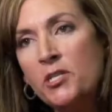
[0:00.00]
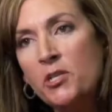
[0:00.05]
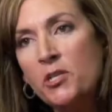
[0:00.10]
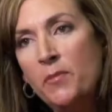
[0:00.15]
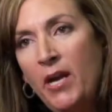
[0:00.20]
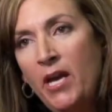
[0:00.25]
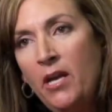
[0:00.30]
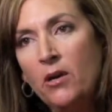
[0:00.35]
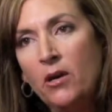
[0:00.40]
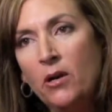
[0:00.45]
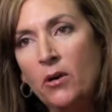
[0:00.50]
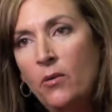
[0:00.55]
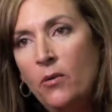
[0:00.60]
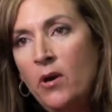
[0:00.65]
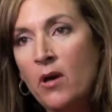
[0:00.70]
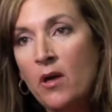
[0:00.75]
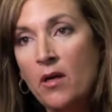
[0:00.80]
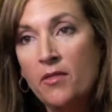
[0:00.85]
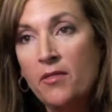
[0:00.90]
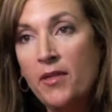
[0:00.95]
tomato,
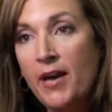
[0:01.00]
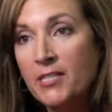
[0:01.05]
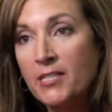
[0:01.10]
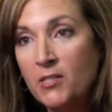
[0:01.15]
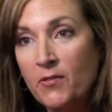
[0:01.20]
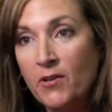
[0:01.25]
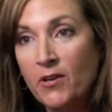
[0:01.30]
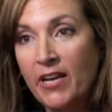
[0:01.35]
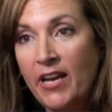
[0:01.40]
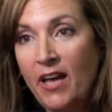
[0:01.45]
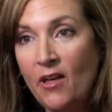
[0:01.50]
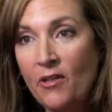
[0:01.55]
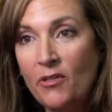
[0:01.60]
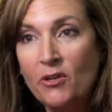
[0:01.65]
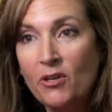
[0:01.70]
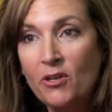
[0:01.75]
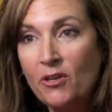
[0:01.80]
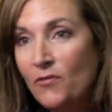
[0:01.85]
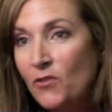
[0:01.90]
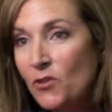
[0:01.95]
that's very
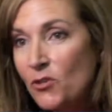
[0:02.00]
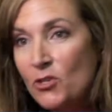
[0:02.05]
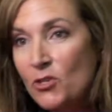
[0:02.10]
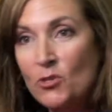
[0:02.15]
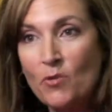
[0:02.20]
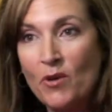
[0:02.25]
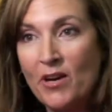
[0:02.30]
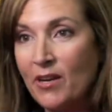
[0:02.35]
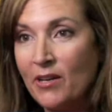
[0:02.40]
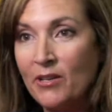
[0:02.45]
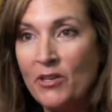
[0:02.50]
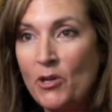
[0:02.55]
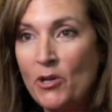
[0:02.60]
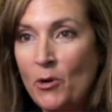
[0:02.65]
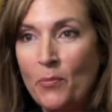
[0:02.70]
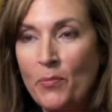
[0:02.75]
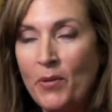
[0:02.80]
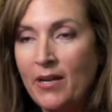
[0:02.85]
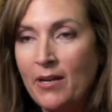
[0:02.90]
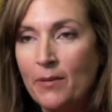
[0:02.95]
healthy if you just want
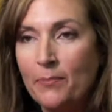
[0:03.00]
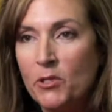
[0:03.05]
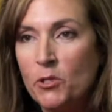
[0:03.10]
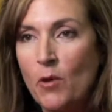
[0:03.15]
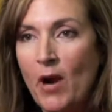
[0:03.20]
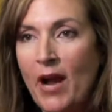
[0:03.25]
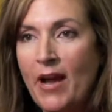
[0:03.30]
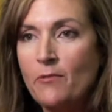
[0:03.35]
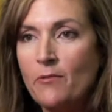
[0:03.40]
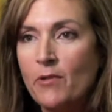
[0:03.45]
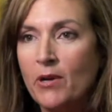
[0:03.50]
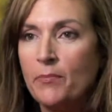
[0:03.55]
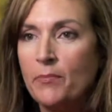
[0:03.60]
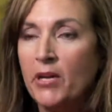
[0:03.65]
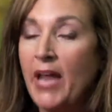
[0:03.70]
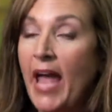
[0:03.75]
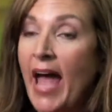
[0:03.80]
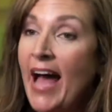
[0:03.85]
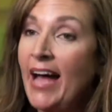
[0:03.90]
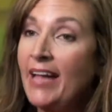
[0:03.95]
to, pick up a dried one,
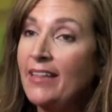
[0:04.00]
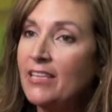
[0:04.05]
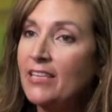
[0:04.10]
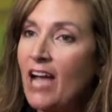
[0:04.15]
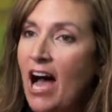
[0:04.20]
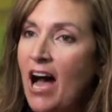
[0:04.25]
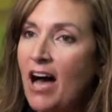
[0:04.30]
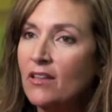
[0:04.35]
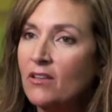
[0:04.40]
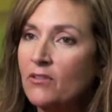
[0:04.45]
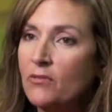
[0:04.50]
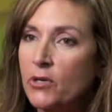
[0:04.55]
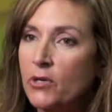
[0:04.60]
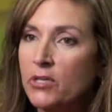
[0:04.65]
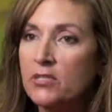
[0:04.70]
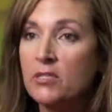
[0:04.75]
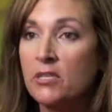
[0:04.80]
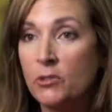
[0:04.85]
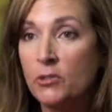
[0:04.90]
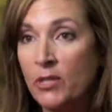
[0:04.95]
but add the olive
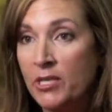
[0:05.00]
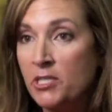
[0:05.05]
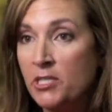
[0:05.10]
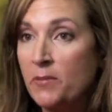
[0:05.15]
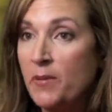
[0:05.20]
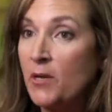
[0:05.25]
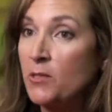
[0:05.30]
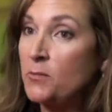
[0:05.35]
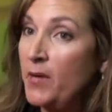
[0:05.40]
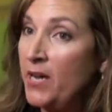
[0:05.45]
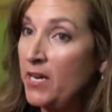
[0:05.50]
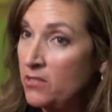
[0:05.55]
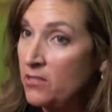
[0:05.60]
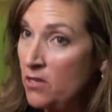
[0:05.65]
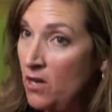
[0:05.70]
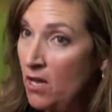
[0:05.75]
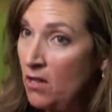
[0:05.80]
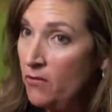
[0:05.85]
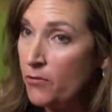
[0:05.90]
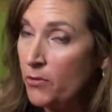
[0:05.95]
oil, sun-dried tomatoes packed in
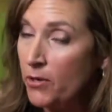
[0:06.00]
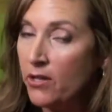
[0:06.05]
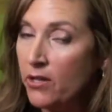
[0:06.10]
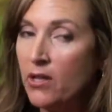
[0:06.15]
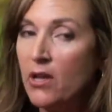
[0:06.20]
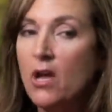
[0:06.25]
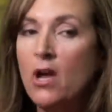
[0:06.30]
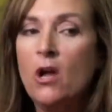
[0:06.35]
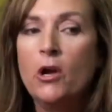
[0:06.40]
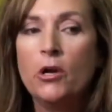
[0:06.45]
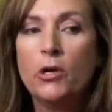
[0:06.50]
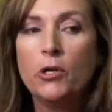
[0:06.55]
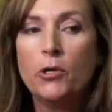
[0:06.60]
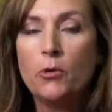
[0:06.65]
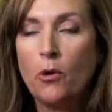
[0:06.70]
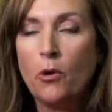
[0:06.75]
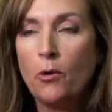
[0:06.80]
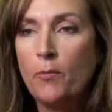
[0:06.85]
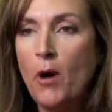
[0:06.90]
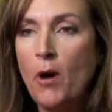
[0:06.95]
olive oil.
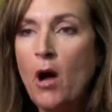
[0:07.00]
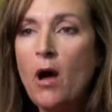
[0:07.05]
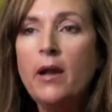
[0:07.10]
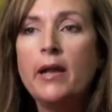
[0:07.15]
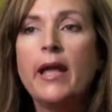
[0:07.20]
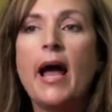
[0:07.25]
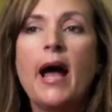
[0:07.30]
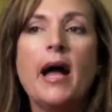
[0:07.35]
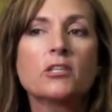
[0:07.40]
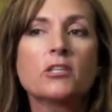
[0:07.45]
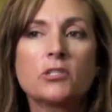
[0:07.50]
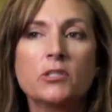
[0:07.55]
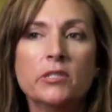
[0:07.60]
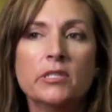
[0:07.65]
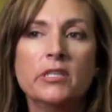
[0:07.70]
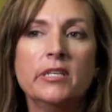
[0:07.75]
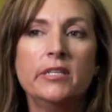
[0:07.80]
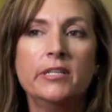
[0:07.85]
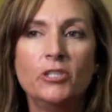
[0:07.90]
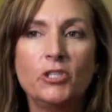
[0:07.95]
Your body actually
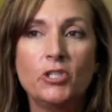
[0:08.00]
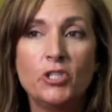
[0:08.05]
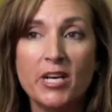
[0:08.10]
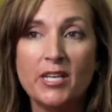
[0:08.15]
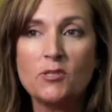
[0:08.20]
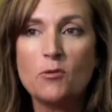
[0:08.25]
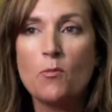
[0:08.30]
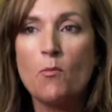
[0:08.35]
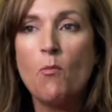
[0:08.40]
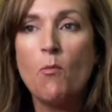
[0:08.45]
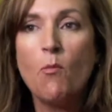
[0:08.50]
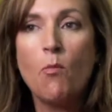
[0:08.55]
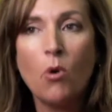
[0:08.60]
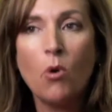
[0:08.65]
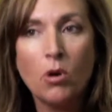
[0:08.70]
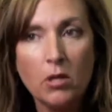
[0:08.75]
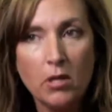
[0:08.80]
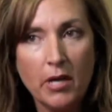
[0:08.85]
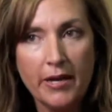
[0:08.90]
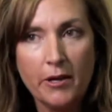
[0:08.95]
can ingest
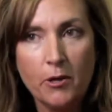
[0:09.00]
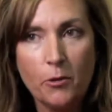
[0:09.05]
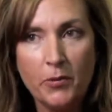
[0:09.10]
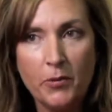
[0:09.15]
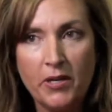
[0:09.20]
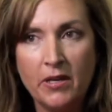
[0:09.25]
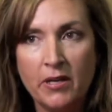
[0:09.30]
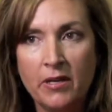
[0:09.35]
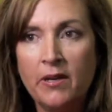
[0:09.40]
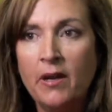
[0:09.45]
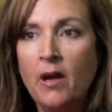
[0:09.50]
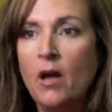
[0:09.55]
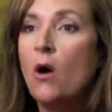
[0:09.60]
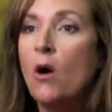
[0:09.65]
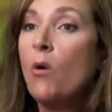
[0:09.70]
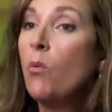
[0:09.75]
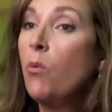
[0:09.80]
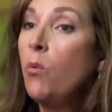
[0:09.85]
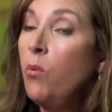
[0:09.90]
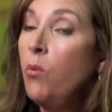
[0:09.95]
more lycopene
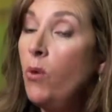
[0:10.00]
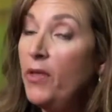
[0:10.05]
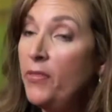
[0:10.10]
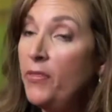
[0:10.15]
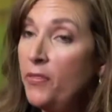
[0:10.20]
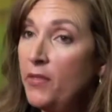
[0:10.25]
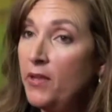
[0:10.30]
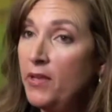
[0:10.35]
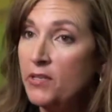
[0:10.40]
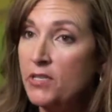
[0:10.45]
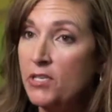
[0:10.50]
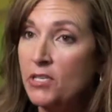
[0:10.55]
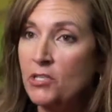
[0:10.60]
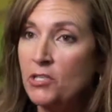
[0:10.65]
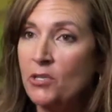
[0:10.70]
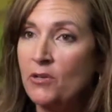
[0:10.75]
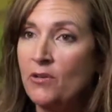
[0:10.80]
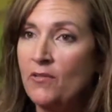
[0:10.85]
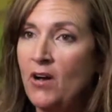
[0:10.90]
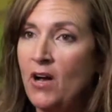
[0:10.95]
with the
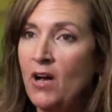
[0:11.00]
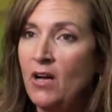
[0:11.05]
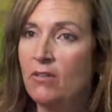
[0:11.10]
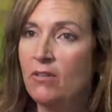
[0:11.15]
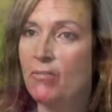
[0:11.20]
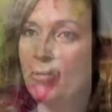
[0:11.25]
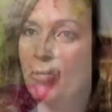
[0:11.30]
addition of olive